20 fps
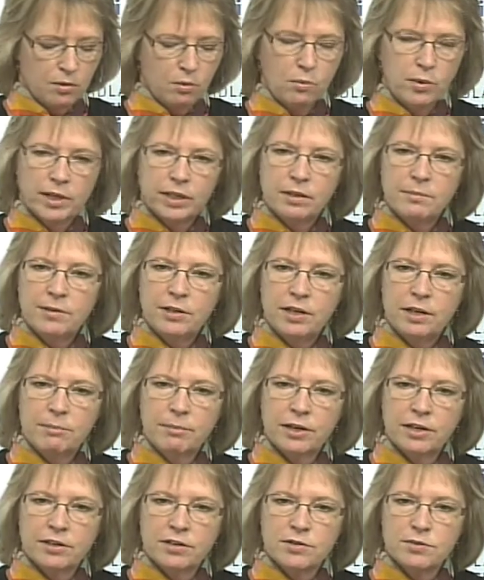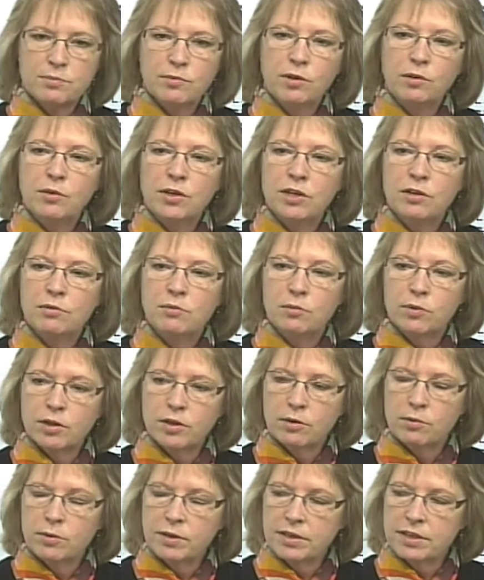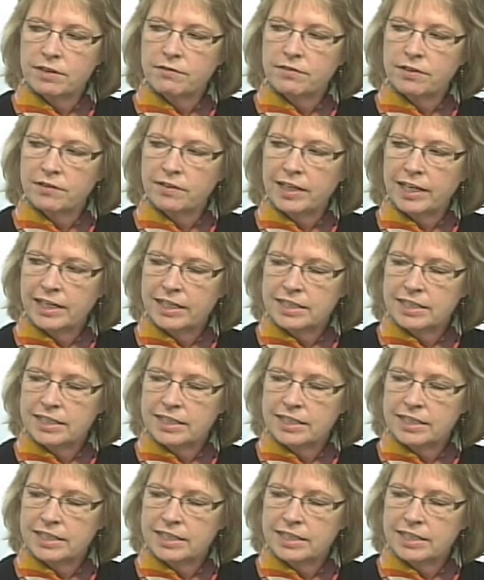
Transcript: What community partners will you work with if elected?